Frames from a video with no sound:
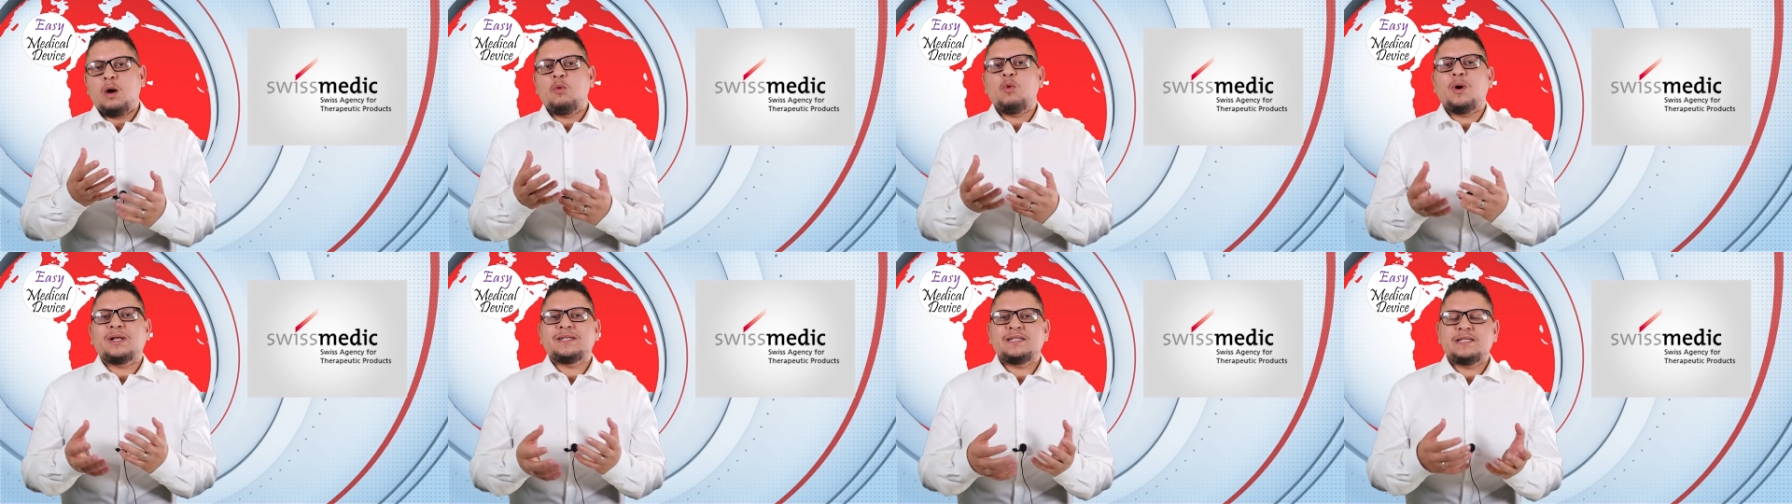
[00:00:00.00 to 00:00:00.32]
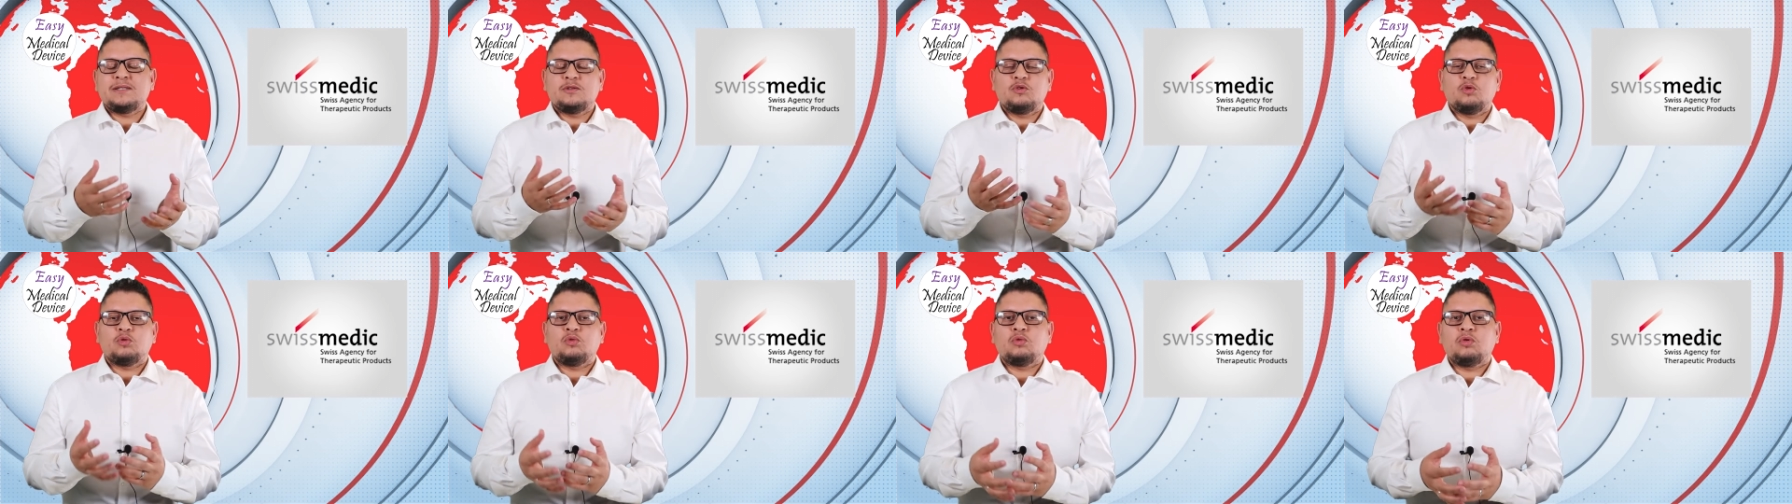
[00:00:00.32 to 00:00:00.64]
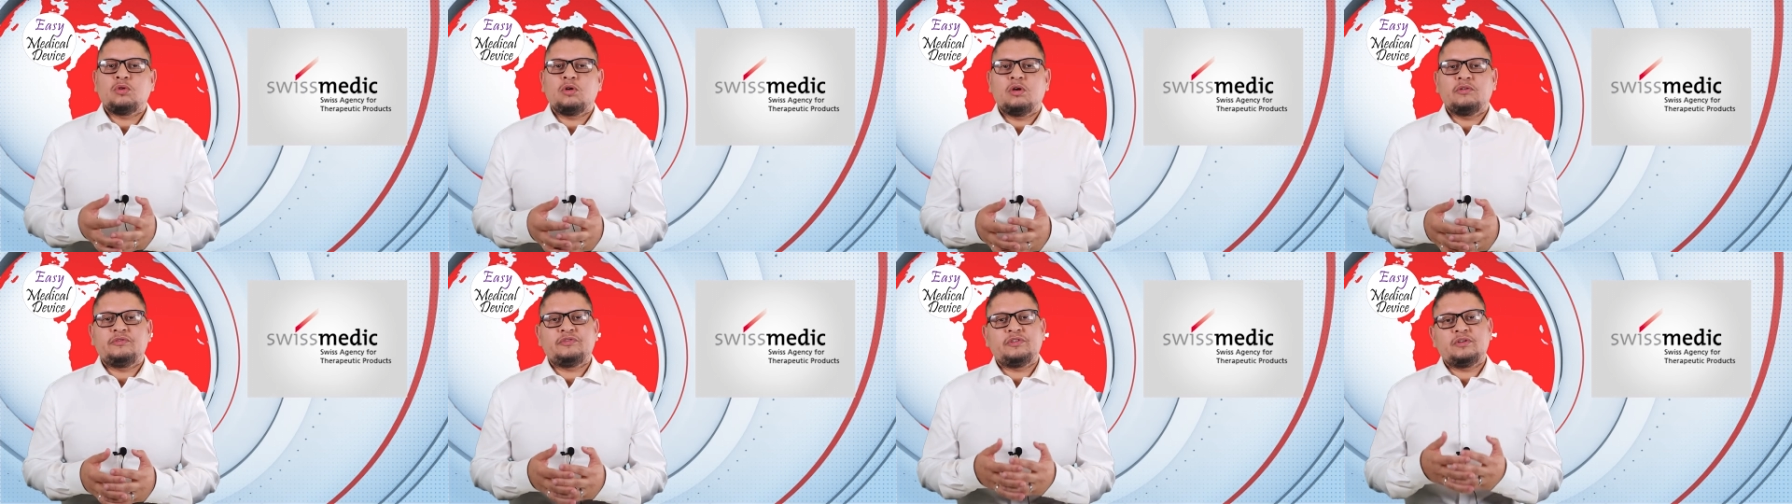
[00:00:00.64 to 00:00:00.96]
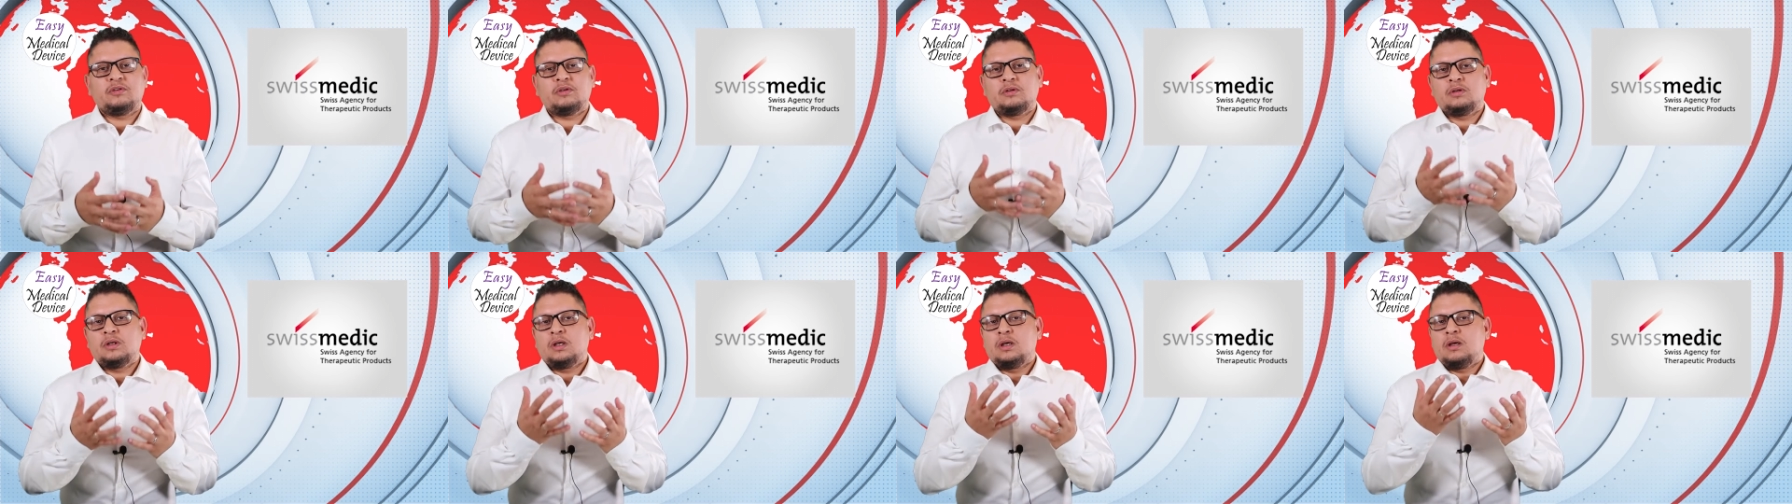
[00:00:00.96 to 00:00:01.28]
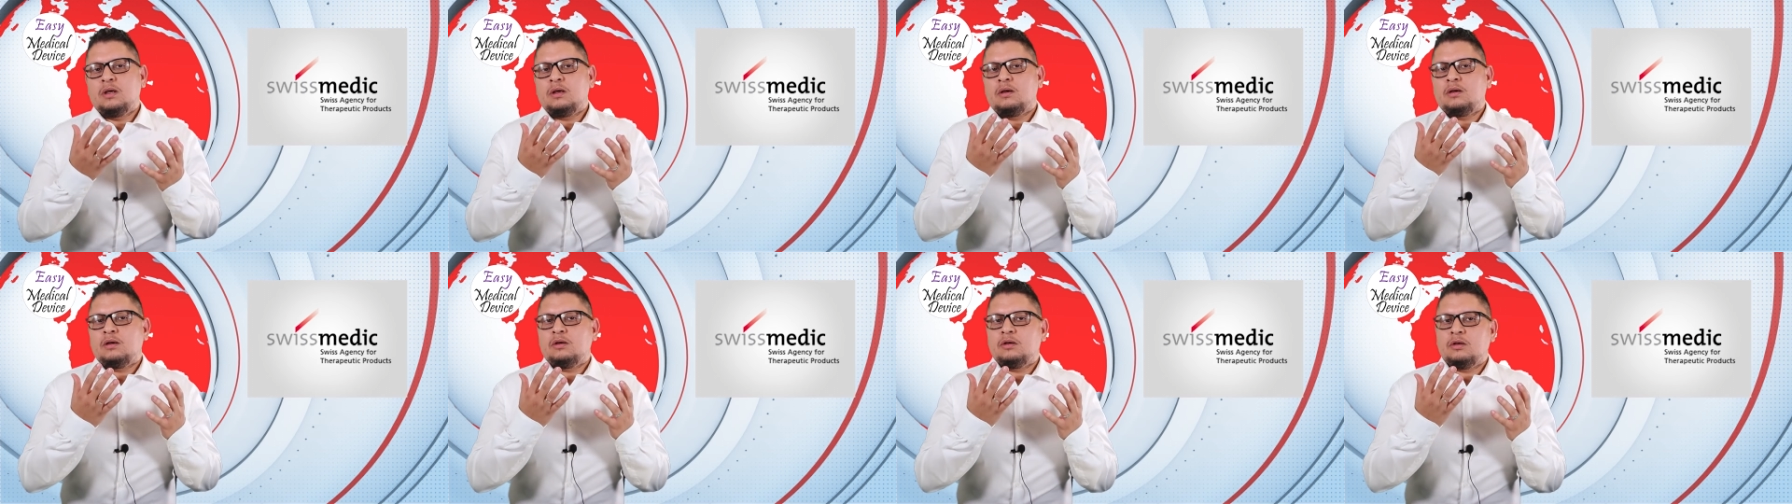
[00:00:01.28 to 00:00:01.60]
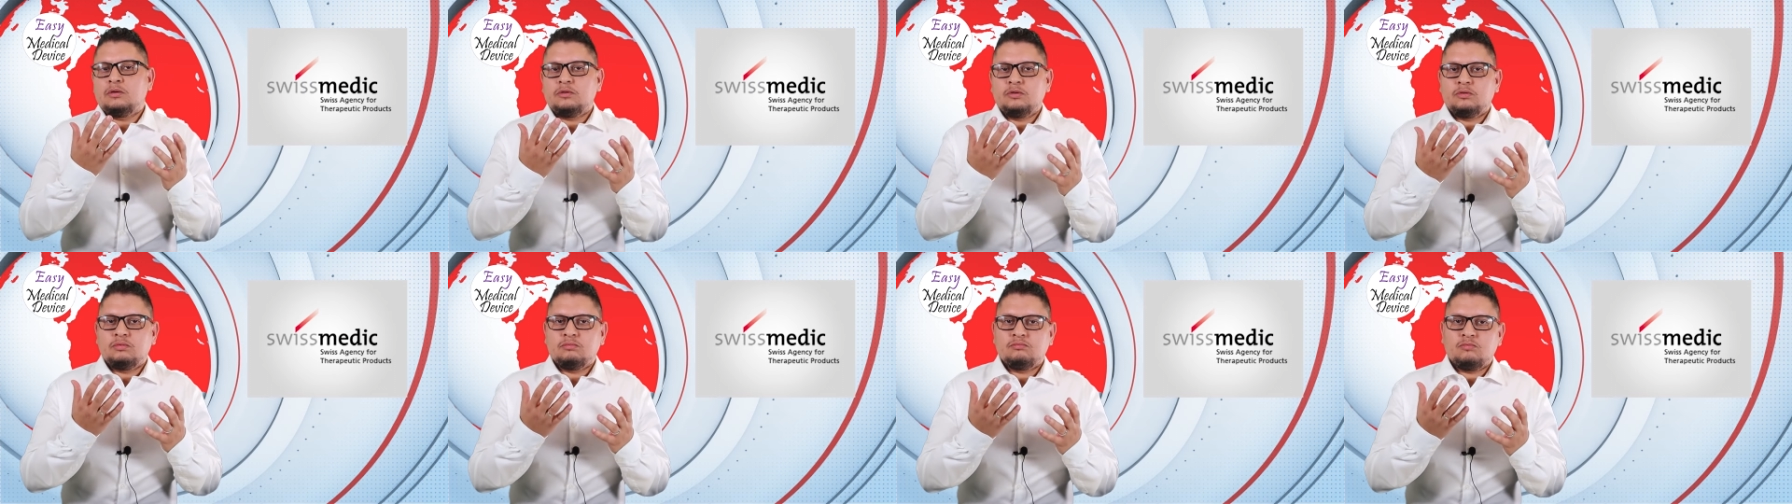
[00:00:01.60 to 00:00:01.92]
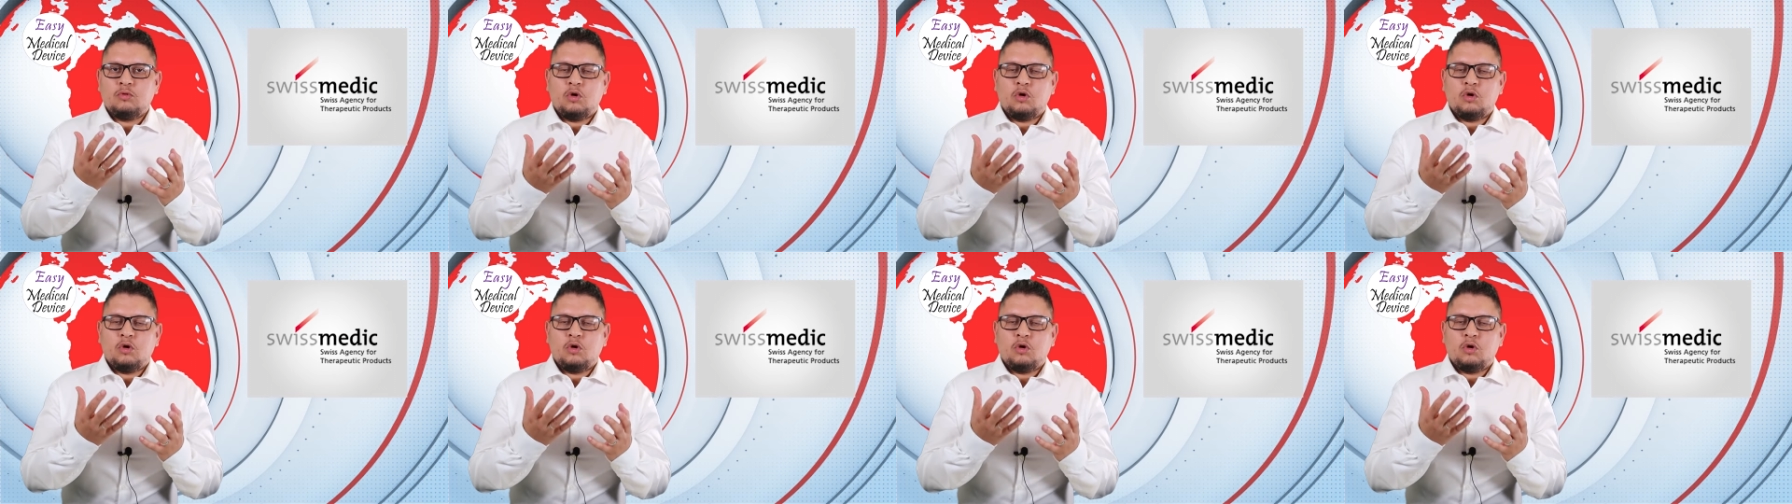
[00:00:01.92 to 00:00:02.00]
what is the role of a uh,